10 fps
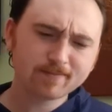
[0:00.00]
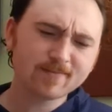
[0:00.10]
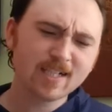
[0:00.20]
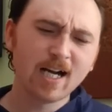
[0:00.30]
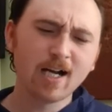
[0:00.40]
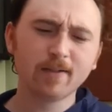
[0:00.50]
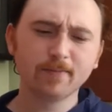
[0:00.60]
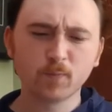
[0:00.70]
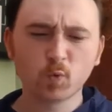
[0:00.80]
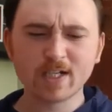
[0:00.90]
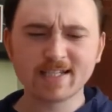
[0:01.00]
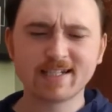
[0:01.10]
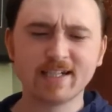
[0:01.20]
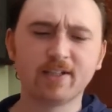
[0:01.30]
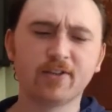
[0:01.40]
1
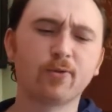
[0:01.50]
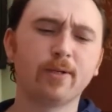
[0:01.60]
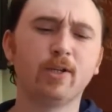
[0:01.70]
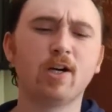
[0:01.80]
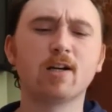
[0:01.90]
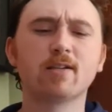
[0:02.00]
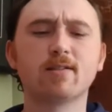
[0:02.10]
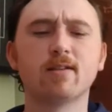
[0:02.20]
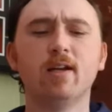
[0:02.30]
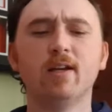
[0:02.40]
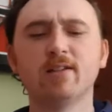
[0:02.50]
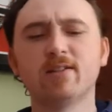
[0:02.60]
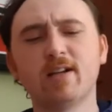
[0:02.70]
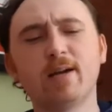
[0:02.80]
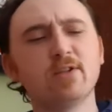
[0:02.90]
steal, and 3 blocks. So
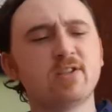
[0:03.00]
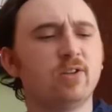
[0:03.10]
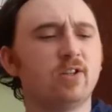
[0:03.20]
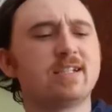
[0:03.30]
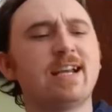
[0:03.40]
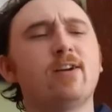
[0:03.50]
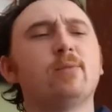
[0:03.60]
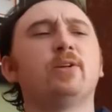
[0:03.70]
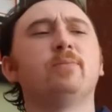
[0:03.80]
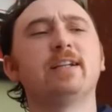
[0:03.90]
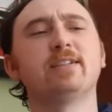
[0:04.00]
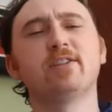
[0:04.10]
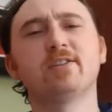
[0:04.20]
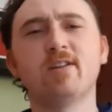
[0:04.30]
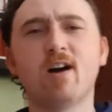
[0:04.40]
the numbers don't look terrible, but it's
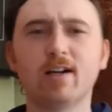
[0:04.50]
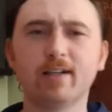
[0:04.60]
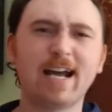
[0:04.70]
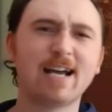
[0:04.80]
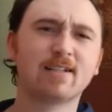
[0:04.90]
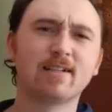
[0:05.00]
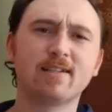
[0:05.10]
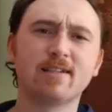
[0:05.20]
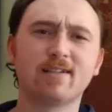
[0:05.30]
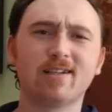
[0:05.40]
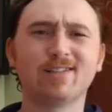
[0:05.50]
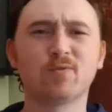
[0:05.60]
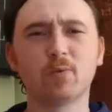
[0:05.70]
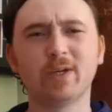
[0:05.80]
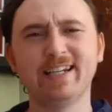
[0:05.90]
just not as consistent as
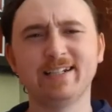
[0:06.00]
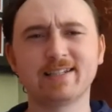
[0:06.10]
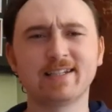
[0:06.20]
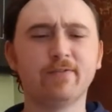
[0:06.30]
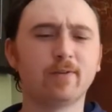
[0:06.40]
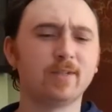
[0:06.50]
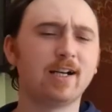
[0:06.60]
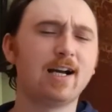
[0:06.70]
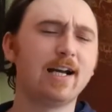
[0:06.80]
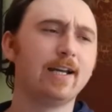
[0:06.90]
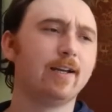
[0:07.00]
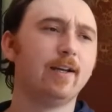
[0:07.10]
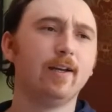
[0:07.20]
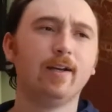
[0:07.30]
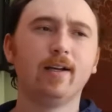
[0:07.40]
what we need to see from the guy.
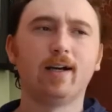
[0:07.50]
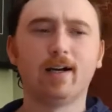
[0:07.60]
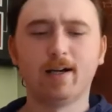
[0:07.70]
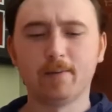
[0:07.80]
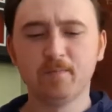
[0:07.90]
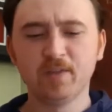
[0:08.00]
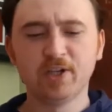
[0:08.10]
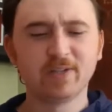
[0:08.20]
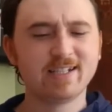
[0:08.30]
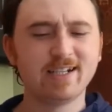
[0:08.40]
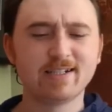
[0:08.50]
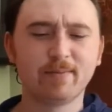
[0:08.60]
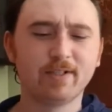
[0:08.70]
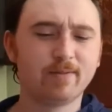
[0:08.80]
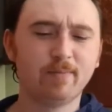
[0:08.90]
He needs
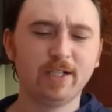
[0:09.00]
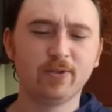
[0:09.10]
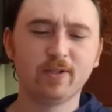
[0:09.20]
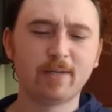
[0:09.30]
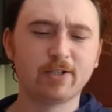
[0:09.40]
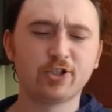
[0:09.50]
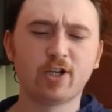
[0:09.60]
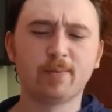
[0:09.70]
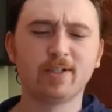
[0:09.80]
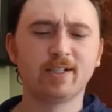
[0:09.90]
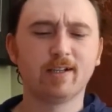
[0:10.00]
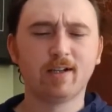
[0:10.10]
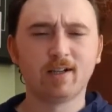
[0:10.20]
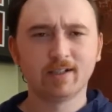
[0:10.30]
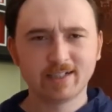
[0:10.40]
to be doing a better job
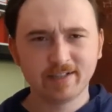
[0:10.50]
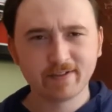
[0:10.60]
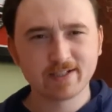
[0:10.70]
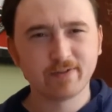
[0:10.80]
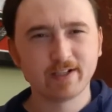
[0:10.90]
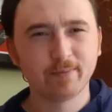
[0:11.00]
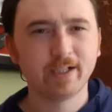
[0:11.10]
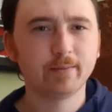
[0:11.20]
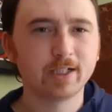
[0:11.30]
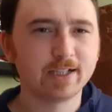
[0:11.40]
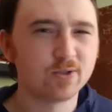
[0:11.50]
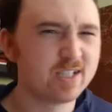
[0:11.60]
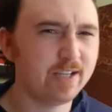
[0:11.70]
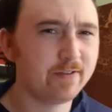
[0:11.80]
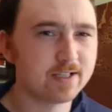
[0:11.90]
on the defensive end of being able to get those
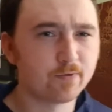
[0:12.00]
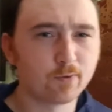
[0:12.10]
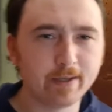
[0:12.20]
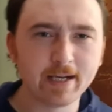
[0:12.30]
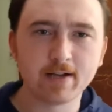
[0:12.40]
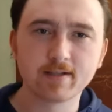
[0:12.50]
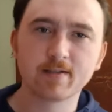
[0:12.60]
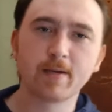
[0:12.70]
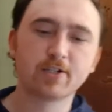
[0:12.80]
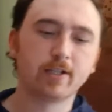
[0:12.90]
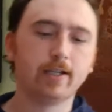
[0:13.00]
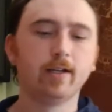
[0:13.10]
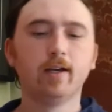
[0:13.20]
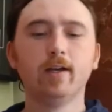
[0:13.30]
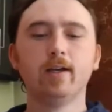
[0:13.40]
defensive rebounds, especially
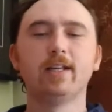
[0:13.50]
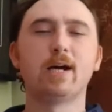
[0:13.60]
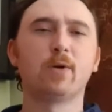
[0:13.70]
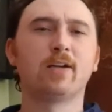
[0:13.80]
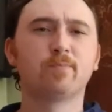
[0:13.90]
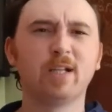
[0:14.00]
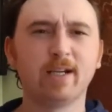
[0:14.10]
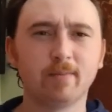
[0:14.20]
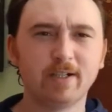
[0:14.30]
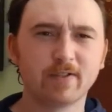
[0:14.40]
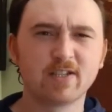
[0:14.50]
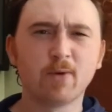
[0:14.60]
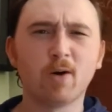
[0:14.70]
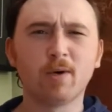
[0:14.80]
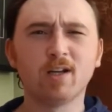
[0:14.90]
that we're playing a bit of a
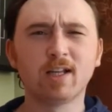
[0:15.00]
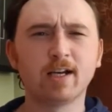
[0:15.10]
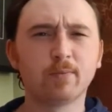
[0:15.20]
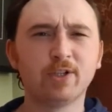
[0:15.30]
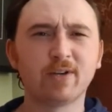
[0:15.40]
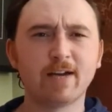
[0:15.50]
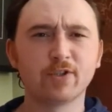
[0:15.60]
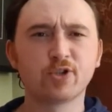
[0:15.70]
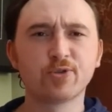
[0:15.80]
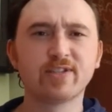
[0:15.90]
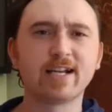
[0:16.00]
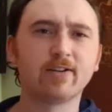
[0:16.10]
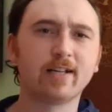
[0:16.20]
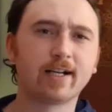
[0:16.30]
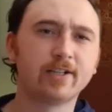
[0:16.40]
small ball lineup. We don't have a true
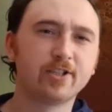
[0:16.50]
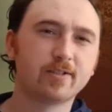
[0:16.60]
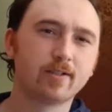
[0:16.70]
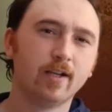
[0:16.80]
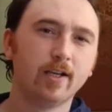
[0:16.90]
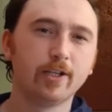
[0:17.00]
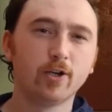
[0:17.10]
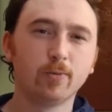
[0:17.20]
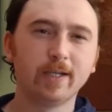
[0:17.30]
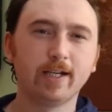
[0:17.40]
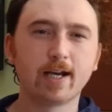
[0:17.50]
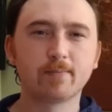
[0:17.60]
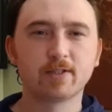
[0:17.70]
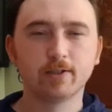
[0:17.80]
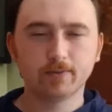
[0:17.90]
center that can just, be an
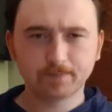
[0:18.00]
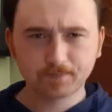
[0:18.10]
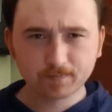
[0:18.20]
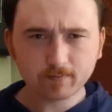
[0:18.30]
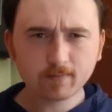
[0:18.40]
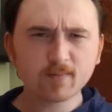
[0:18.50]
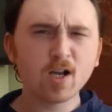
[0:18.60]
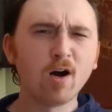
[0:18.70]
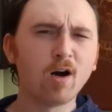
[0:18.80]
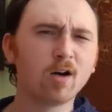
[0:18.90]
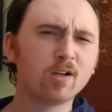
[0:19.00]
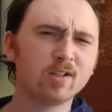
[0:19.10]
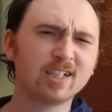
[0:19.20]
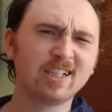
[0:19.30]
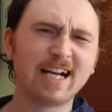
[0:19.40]
absolute hog on
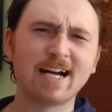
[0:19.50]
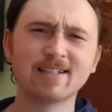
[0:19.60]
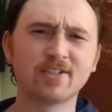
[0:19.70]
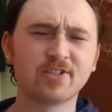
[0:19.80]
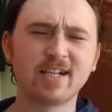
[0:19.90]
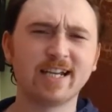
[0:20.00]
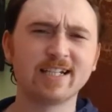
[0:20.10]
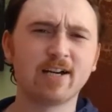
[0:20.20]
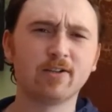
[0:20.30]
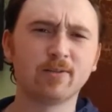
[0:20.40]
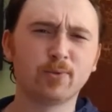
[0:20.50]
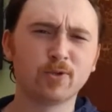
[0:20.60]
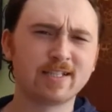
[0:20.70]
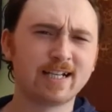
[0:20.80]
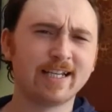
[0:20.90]
the glass and just take down all the
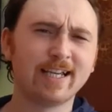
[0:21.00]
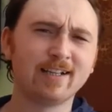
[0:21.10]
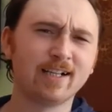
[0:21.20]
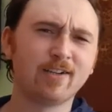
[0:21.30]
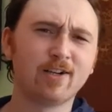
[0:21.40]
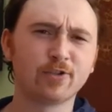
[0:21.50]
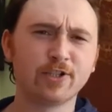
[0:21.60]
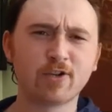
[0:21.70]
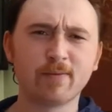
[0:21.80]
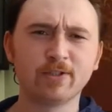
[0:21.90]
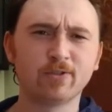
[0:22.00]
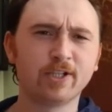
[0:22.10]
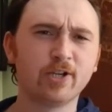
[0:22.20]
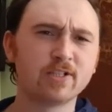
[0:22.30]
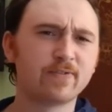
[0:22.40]
boards that he can, like an Andre Drummond or a
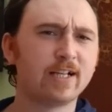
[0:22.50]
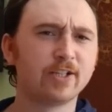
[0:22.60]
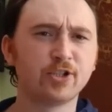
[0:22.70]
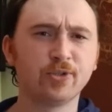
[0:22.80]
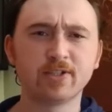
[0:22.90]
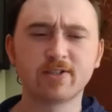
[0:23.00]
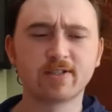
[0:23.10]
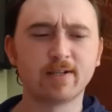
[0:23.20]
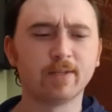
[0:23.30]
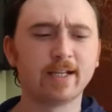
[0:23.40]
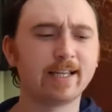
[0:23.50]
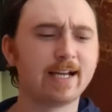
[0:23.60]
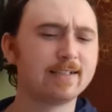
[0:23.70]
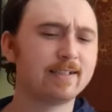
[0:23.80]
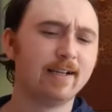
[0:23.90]
Jonas Valanciunas or something like that.